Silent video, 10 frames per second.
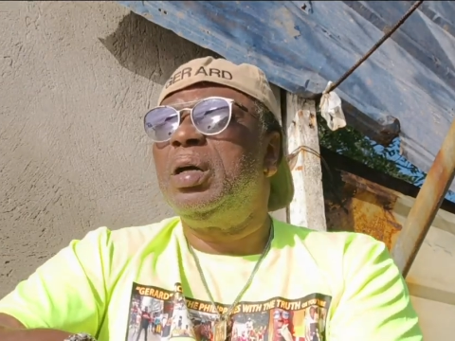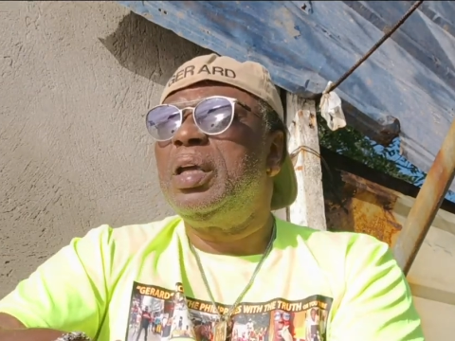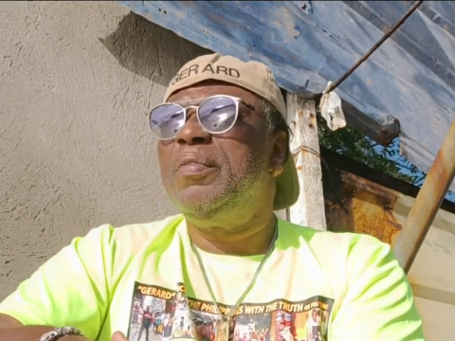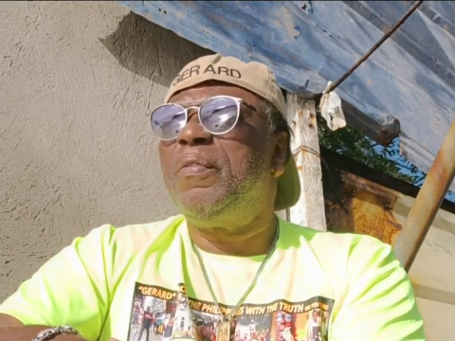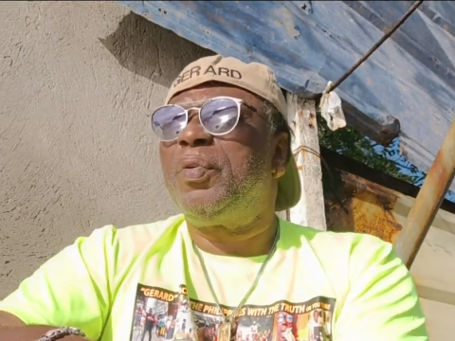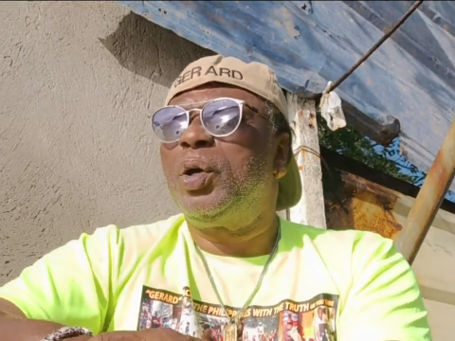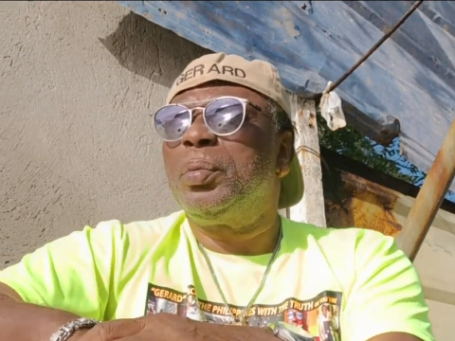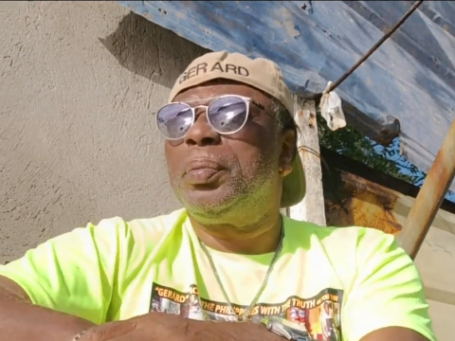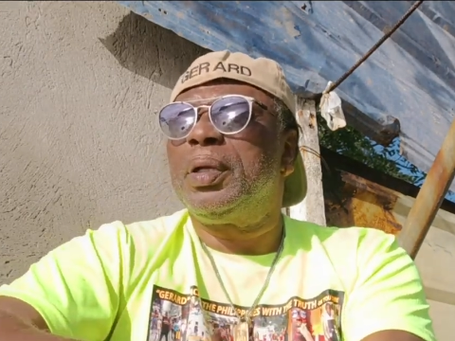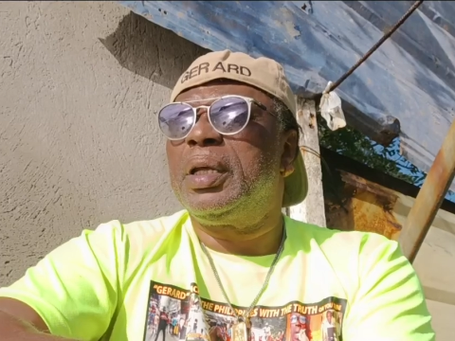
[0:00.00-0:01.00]
even
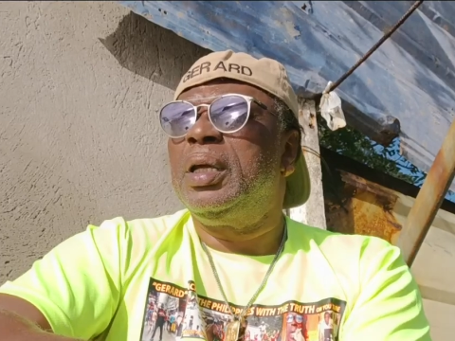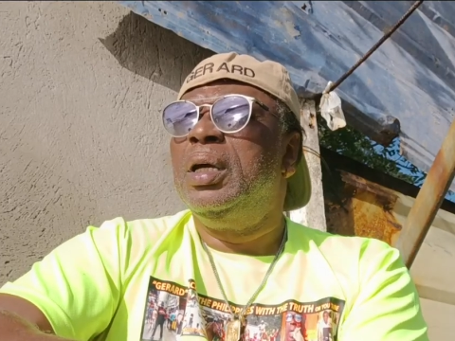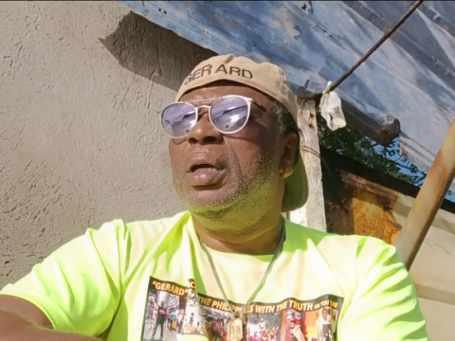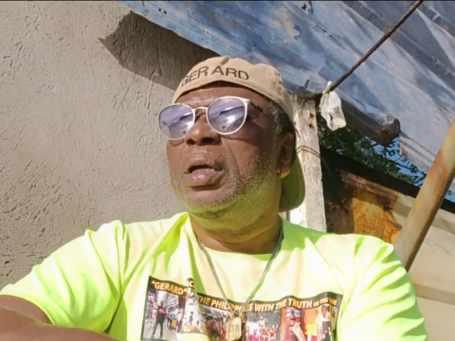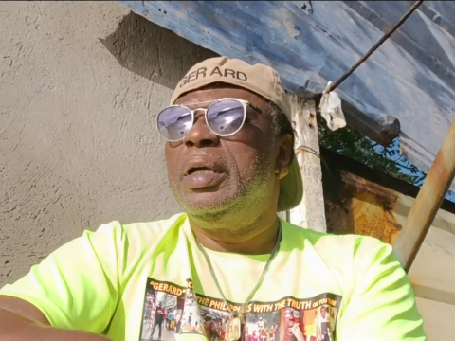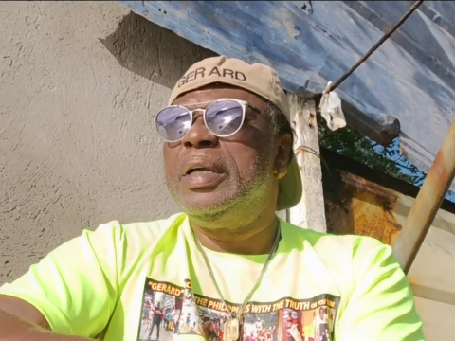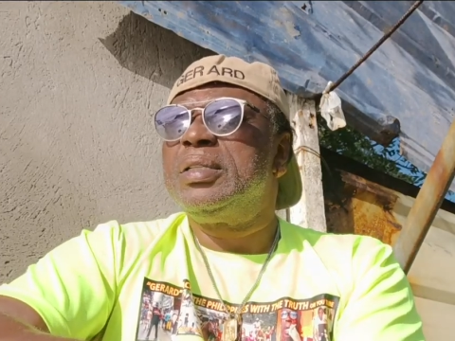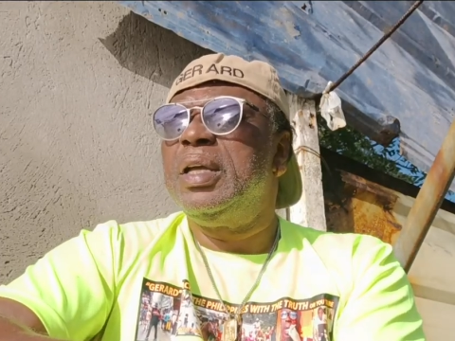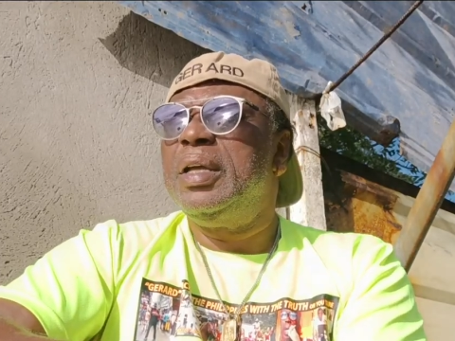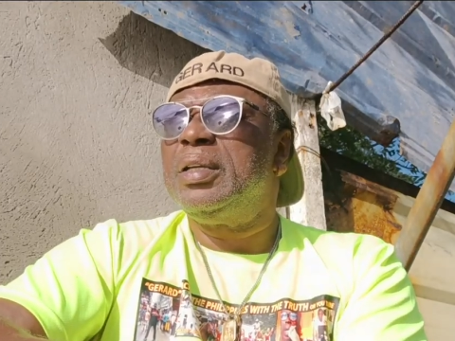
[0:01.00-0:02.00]
verbally
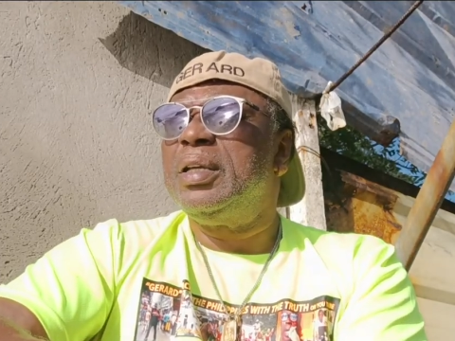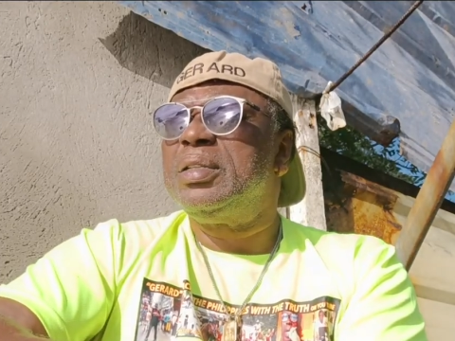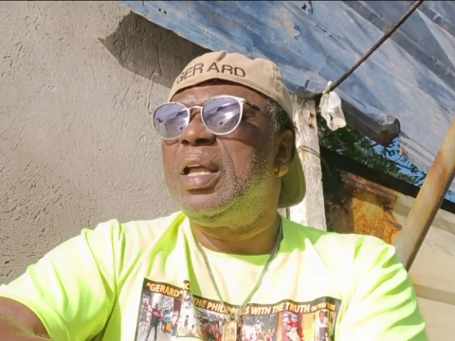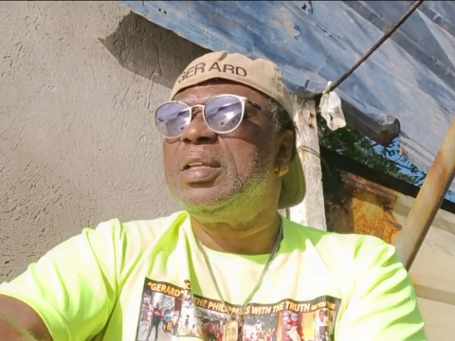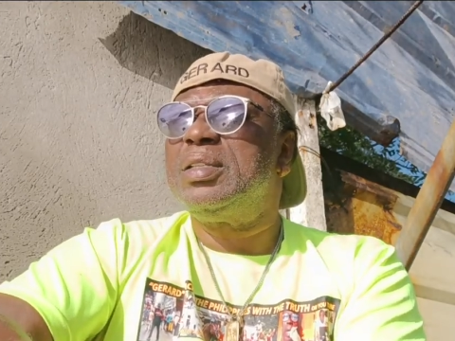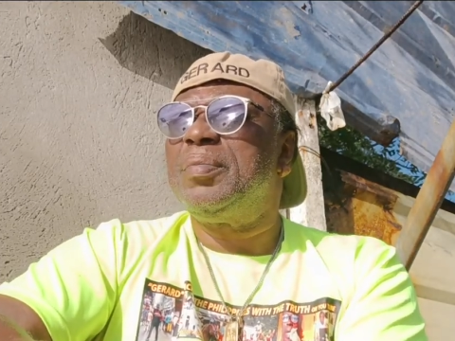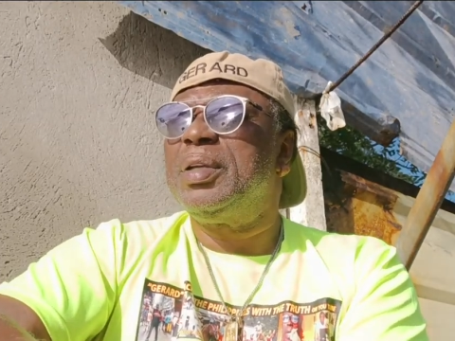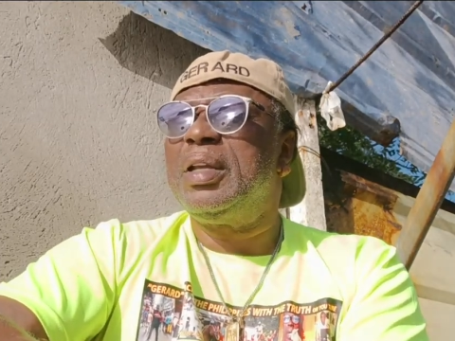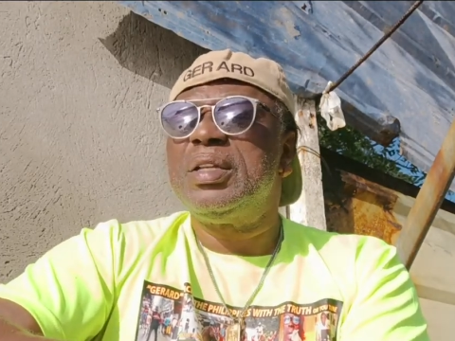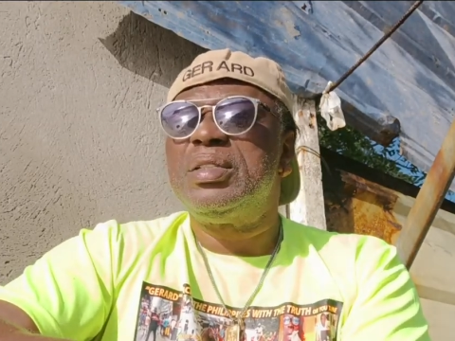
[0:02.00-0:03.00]
is not
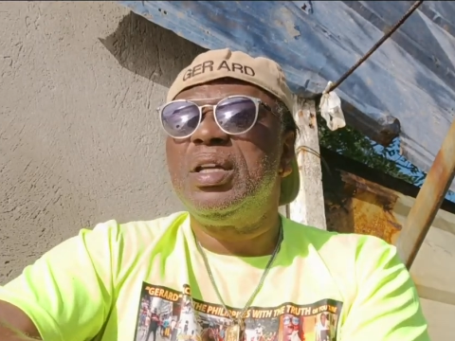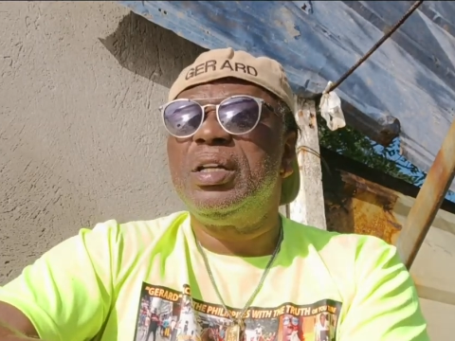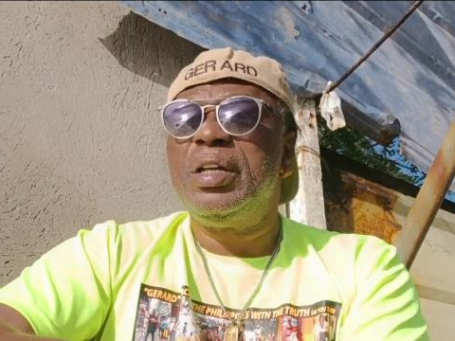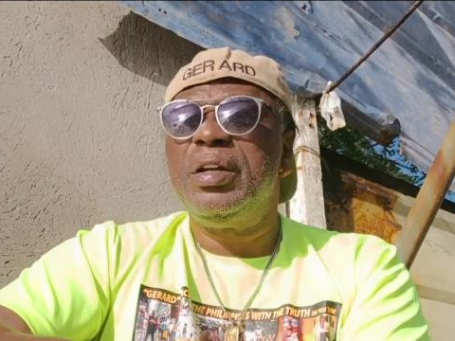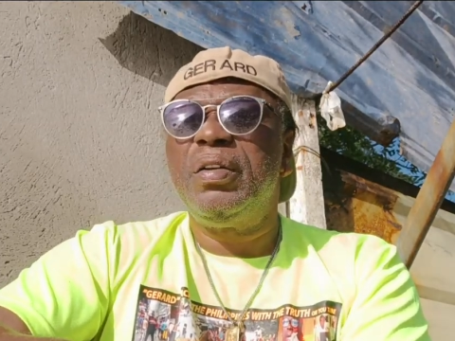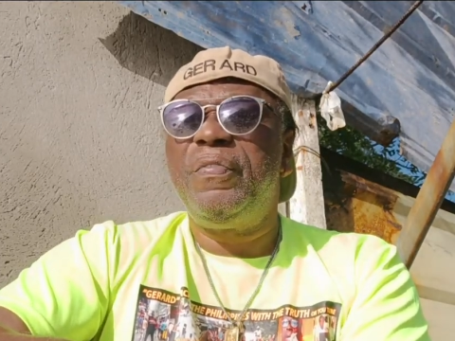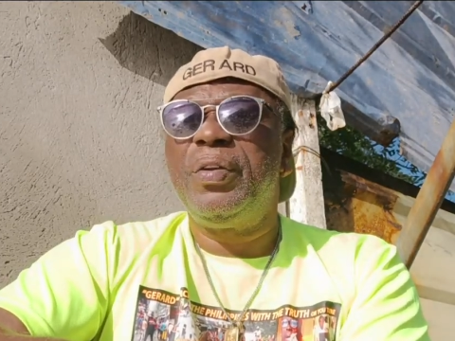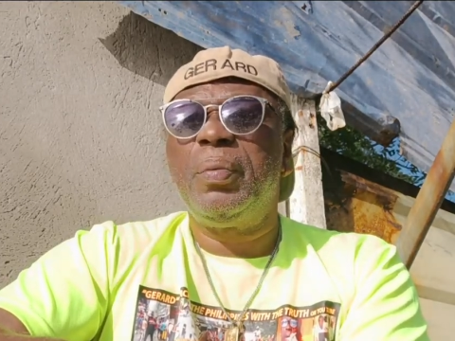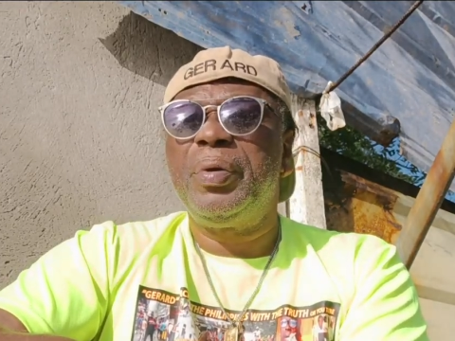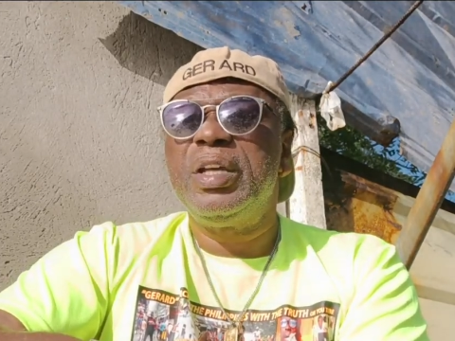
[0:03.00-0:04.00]
something that's done here in the
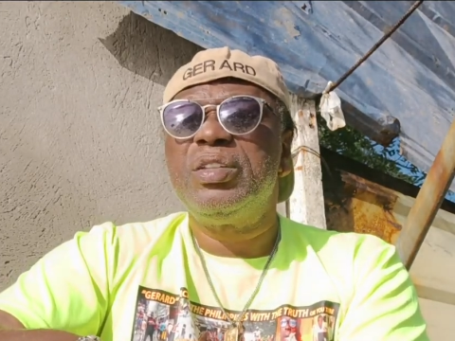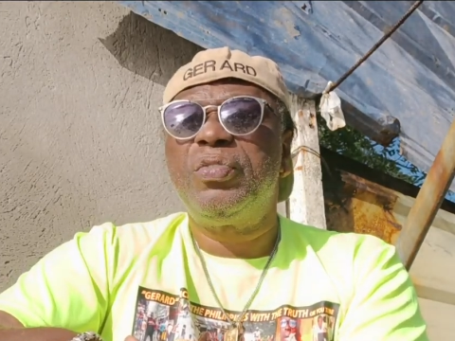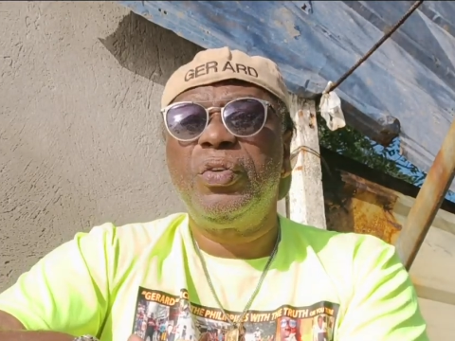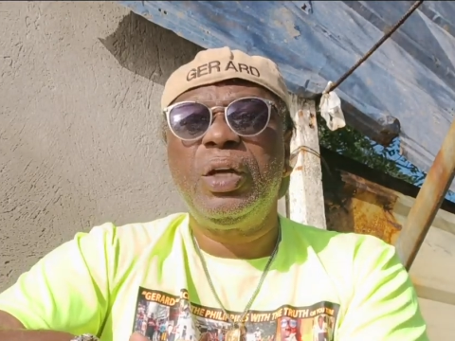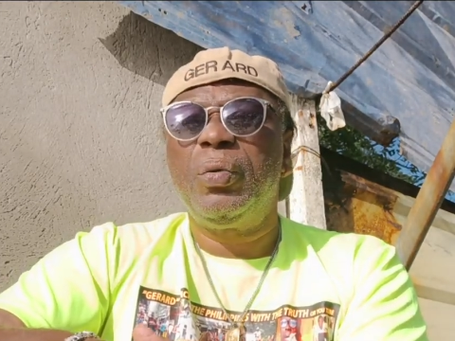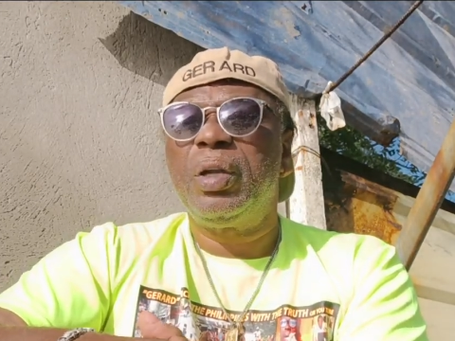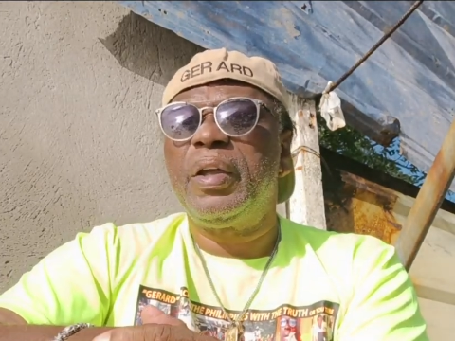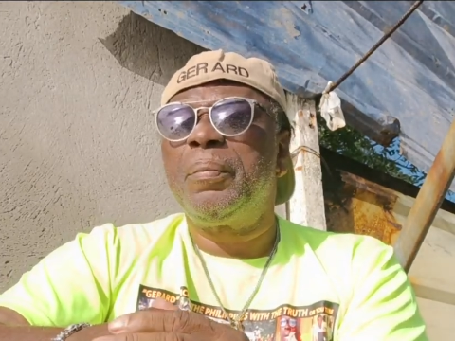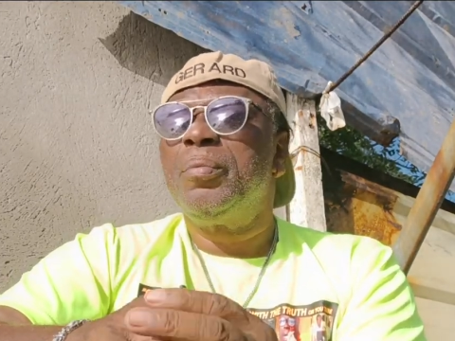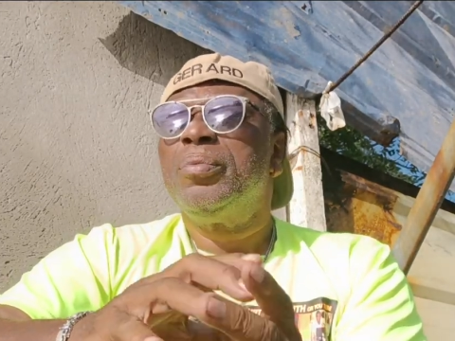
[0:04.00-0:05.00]
Philippines
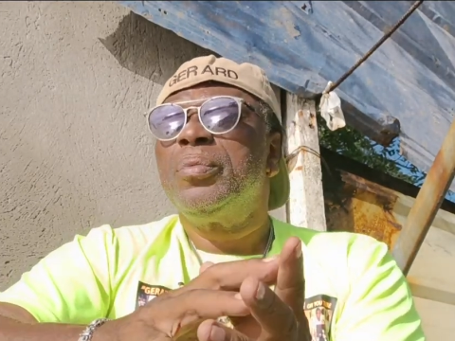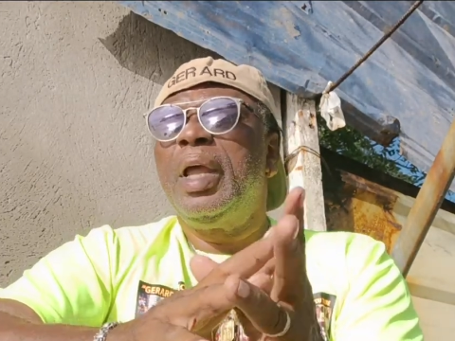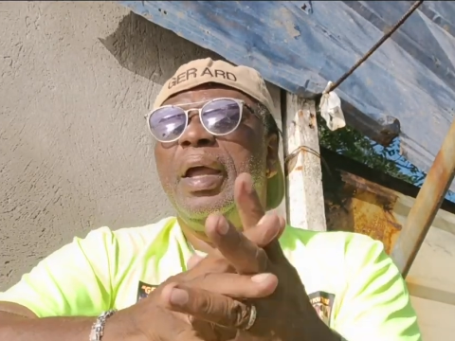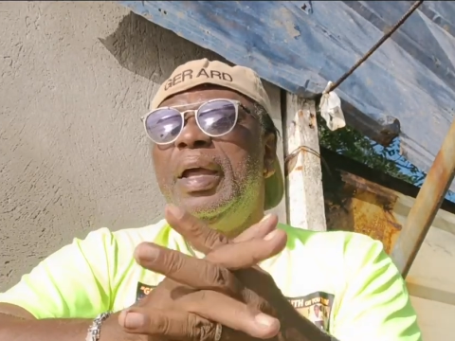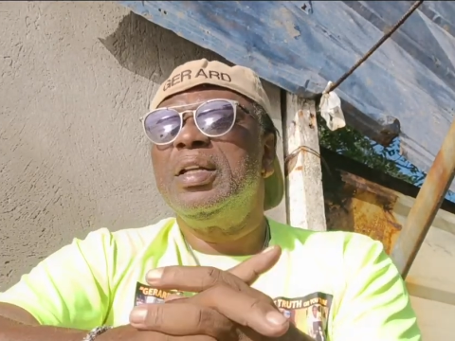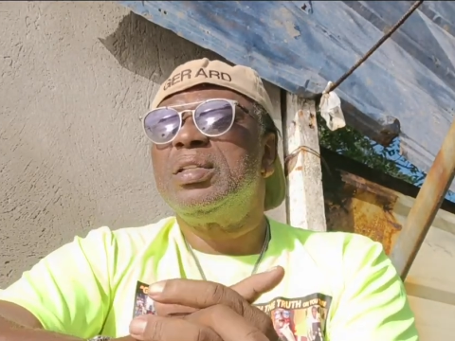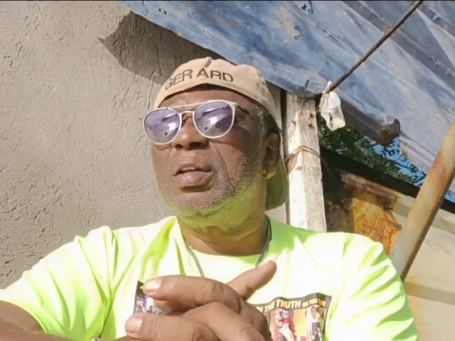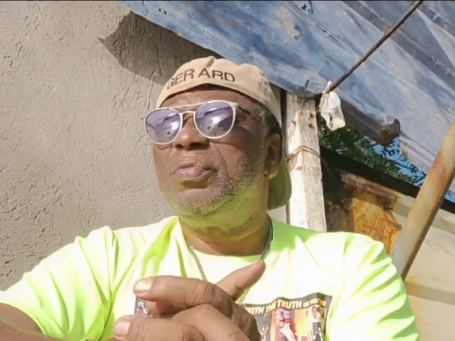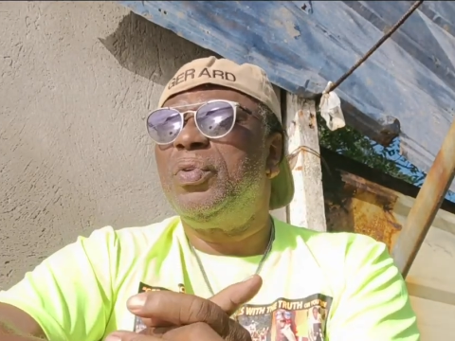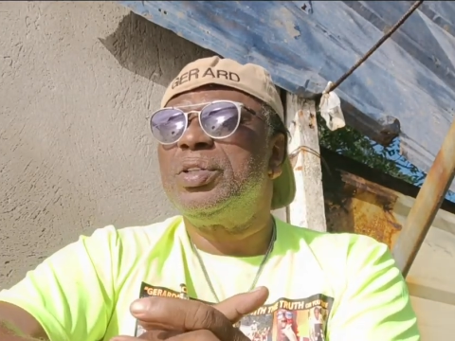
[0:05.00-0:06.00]
frequently, and it's
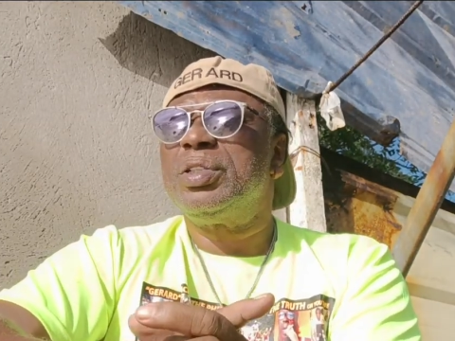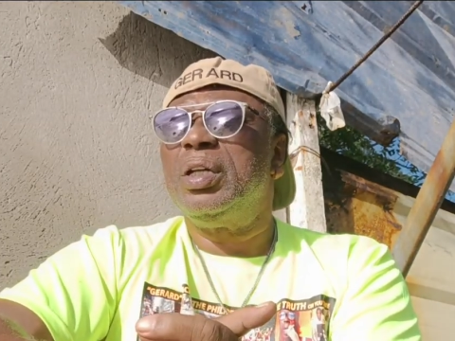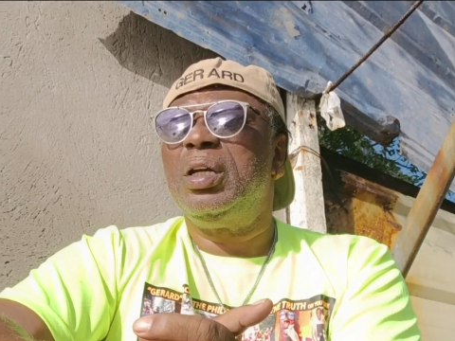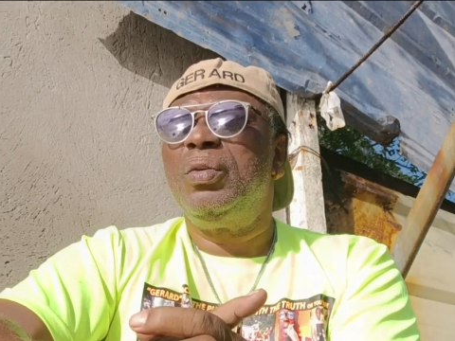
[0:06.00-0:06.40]
unfortunate.